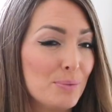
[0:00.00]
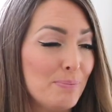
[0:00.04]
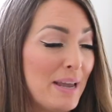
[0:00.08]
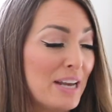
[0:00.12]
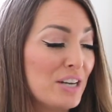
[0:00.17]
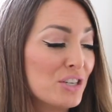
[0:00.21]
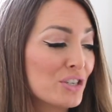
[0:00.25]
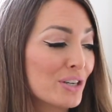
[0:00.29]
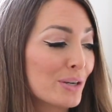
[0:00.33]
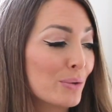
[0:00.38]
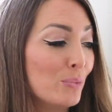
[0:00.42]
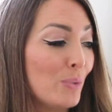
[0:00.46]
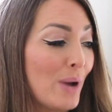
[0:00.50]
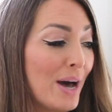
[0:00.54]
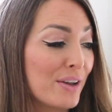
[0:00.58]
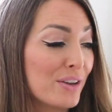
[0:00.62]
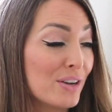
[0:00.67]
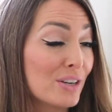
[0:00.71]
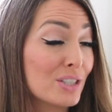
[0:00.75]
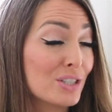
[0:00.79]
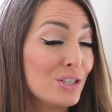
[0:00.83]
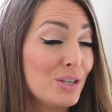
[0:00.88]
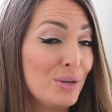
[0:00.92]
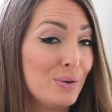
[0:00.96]
make sure while
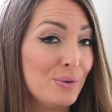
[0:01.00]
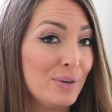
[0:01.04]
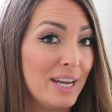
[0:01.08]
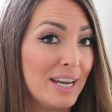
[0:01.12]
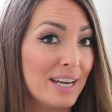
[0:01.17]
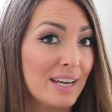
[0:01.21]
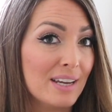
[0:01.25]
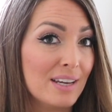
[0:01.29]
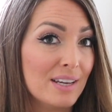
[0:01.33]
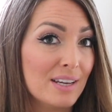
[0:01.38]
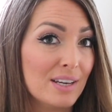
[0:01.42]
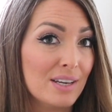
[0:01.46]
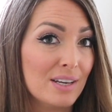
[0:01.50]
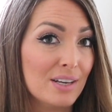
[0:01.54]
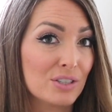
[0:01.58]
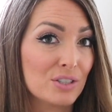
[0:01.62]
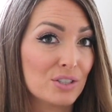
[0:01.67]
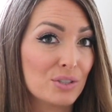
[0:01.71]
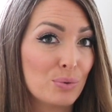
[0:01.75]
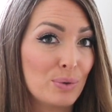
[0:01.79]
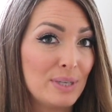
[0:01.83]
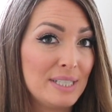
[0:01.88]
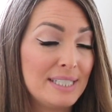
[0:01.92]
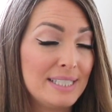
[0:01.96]
you're tuning, you're
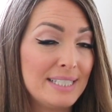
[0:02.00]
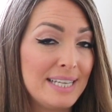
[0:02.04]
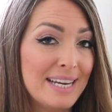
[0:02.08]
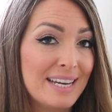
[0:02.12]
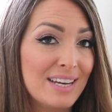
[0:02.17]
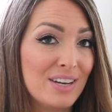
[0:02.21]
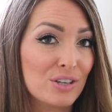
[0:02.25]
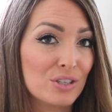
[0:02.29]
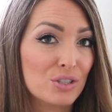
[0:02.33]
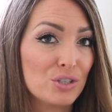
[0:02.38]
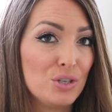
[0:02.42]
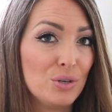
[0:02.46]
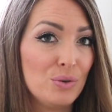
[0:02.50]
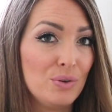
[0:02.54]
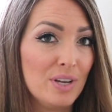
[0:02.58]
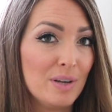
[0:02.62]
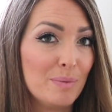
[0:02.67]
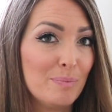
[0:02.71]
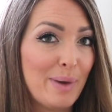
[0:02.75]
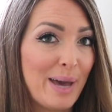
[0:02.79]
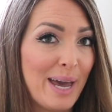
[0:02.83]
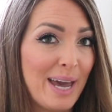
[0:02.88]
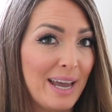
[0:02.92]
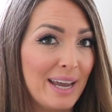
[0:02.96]
twisting your
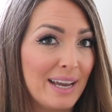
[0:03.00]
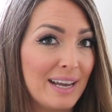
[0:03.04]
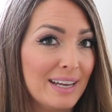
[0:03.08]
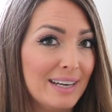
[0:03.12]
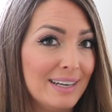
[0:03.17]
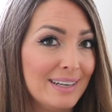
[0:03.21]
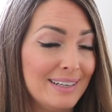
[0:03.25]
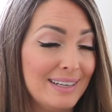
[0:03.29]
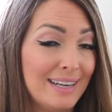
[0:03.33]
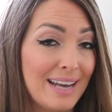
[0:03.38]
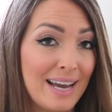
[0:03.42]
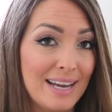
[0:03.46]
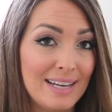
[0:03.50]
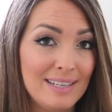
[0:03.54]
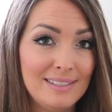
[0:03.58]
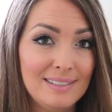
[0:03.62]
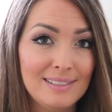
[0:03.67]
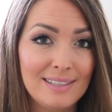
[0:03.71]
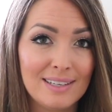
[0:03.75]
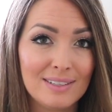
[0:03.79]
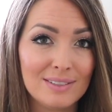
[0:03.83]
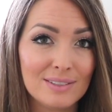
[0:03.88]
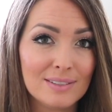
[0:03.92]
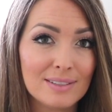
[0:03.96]
tuning peg
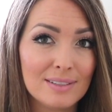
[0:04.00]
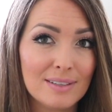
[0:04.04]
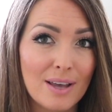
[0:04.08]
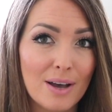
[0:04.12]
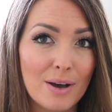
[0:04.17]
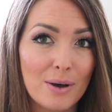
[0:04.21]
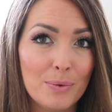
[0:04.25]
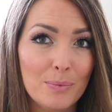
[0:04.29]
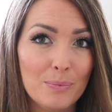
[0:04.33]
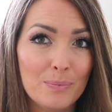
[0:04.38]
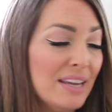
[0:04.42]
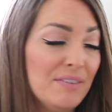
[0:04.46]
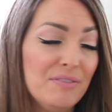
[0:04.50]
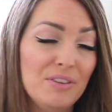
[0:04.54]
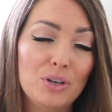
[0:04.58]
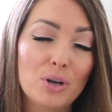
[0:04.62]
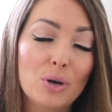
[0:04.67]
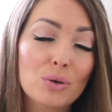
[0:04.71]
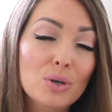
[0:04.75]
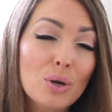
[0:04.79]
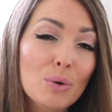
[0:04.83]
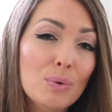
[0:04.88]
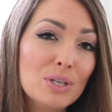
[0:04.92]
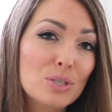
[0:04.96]
nice and slow. If you
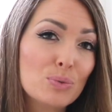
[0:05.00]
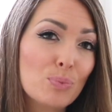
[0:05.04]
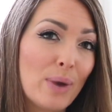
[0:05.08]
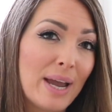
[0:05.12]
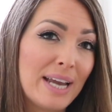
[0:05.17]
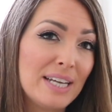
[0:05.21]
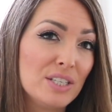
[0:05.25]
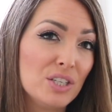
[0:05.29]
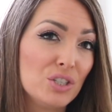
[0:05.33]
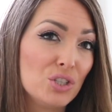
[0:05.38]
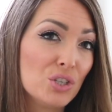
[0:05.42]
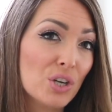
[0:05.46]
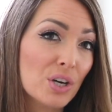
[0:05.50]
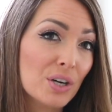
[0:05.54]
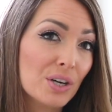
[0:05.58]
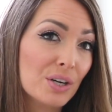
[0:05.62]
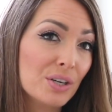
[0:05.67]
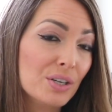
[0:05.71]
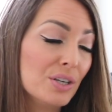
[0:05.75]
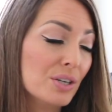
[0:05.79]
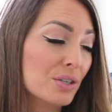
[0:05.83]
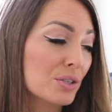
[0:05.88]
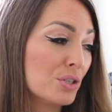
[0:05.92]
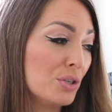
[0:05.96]
don't know which way to
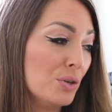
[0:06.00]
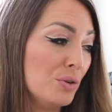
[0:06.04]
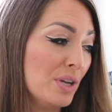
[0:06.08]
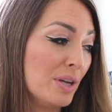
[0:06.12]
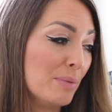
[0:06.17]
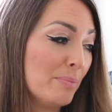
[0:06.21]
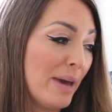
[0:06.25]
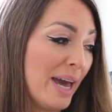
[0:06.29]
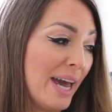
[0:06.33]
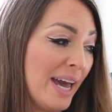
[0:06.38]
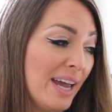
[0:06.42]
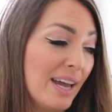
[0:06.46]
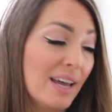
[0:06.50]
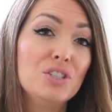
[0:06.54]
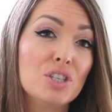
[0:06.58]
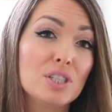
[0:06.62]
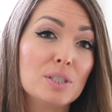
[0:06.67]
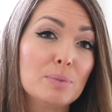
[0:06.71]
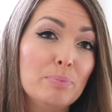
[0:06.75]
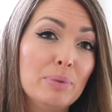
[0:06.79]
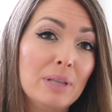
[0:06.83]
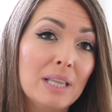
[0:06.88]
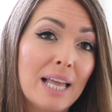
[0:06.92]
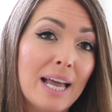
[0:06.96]
turn your tuning peg,
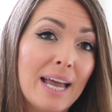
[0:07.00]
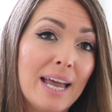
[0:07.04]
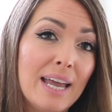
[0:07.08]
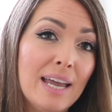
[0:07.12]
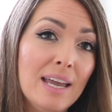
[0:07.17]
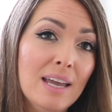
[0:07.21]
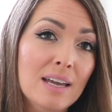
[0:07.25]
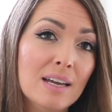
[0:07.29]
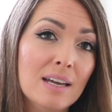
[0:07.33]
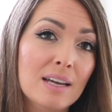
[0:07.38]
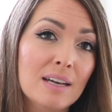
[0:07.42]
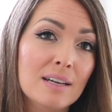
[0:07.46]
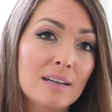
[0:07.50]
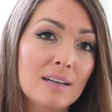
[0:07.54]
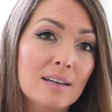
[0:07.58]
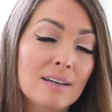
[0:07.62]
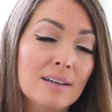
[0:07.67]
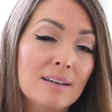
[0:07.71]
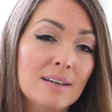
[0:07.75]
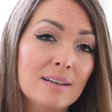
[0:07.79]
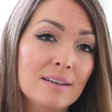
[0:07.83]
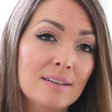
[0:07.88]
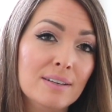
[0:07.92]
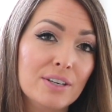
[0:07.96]
just play
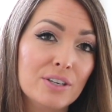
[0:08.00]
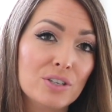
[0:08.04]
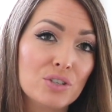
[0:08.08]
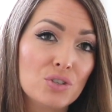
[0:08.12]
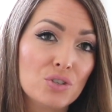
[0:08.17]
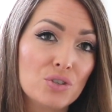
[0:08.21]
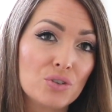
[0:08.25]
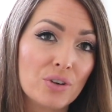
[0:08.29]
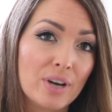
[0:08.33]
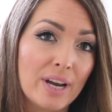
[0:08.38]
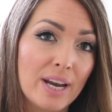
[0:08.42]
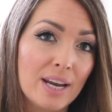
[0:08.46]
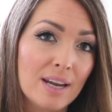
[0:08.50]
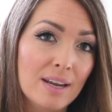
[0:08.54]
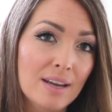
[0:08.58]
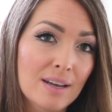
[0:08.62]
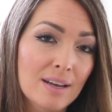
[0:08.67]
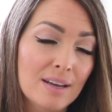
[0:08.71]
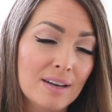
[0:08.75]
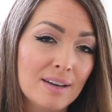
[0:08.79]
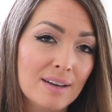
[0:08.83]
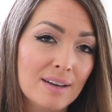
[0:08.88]
your string